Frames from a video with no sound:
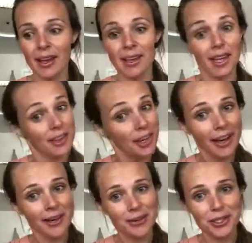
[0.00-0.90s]
and I thought
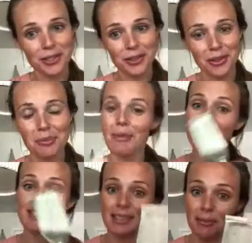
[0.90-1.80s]
I would show you my
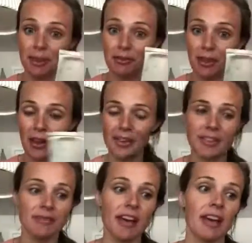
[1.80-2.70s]
Summer
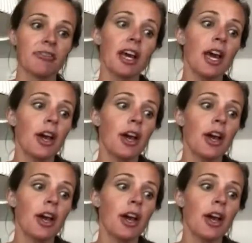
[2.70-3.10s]
Flawless in 5,